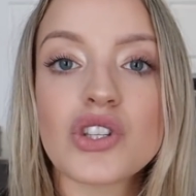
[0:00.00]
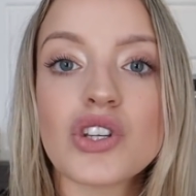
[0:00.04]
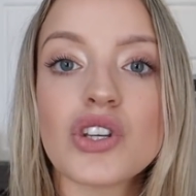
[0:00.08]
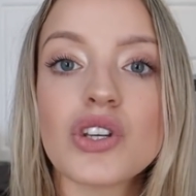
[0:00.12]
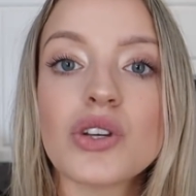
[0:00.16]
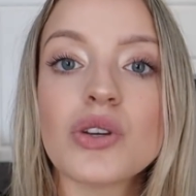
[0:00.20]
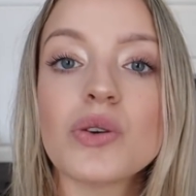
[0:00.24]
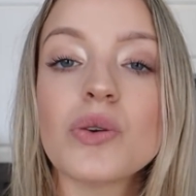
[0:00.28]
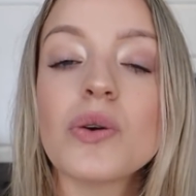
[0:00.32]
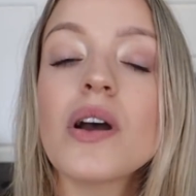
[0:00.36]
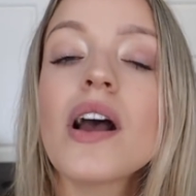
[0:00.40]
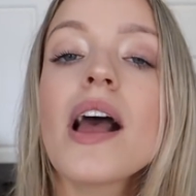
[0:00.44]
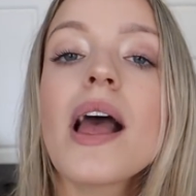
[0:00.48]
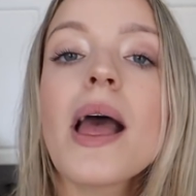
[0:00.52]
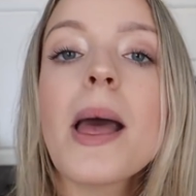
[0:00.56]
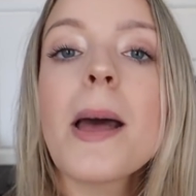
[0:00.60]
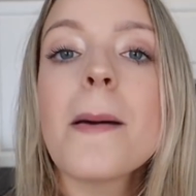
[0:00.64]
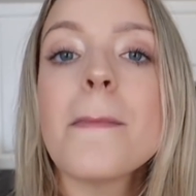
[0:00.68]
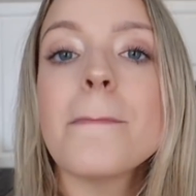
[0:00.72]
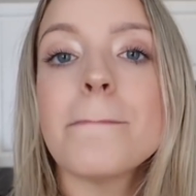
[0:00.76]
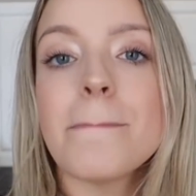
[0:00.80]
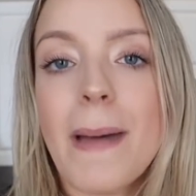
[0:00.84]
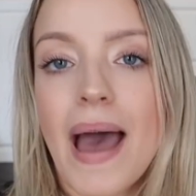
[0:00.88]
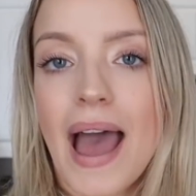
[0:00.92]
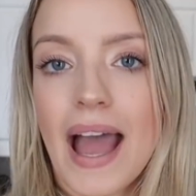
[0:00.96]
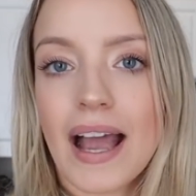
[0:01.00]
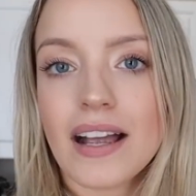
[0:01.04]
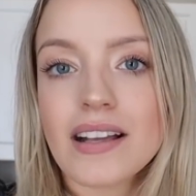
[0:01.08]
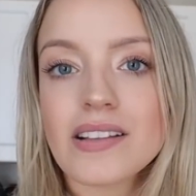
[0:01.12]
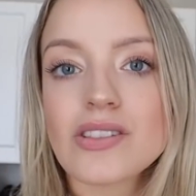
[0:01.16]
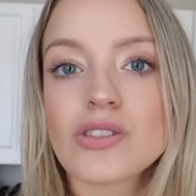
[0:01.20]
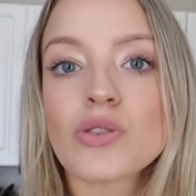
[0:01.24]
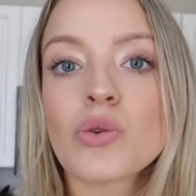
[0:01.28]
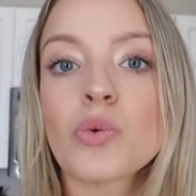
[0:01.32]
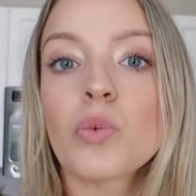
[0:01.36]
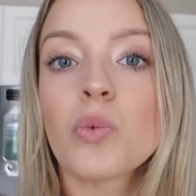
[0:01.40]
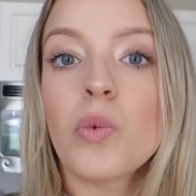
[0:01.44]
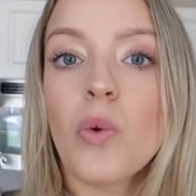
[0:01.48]
to
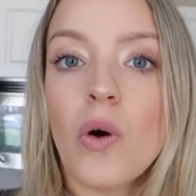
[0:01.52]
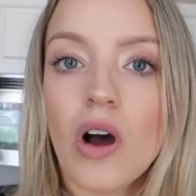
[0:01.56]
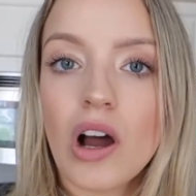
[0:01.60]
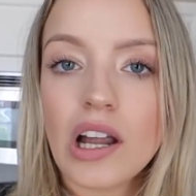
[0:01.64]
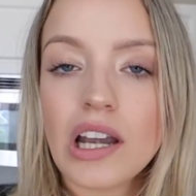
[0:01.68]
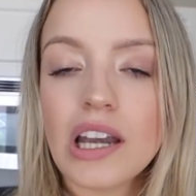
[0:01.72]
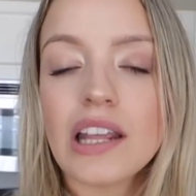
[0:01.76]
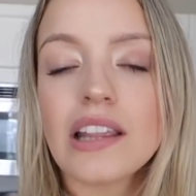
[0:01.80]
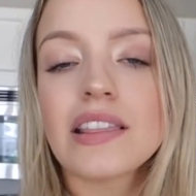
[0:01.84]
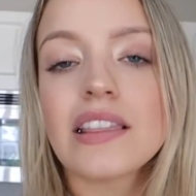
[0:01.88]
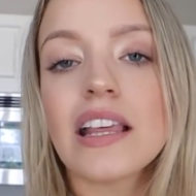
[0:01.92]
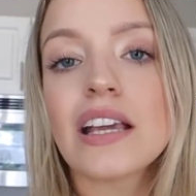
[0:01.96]
Max1.